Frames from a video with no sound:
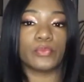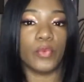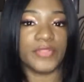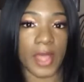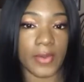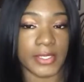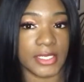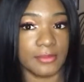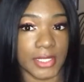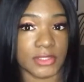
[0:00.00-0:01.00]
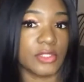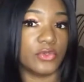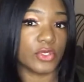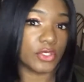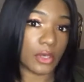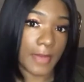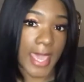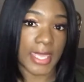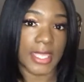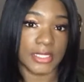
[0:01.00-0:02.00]
without any bleach, so you can go
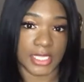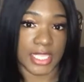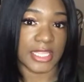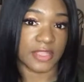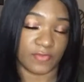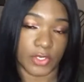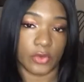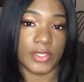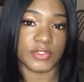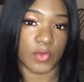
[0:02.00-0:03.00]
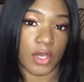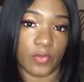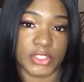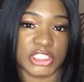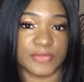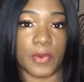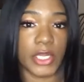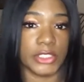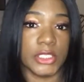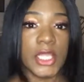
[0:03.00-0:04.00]
back and look at that video as well, which is
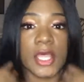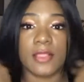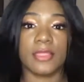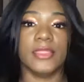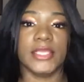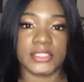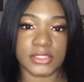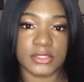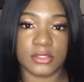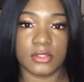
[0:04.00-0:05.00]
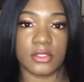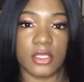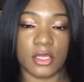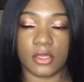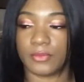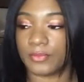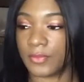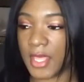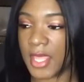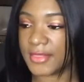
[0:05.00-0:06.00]
part of this.
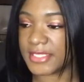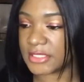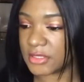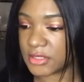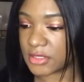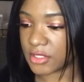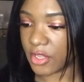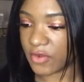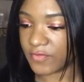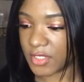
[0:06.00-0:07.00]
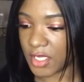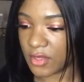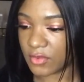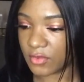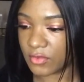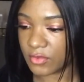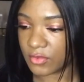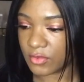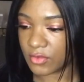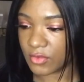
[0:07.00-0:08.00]
Is this the 3rd video?
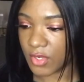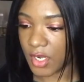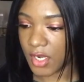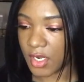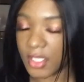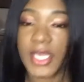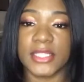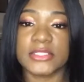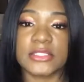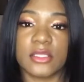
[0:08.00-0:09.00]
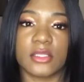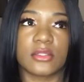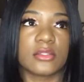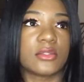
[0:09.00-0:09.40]
Yeah, this is the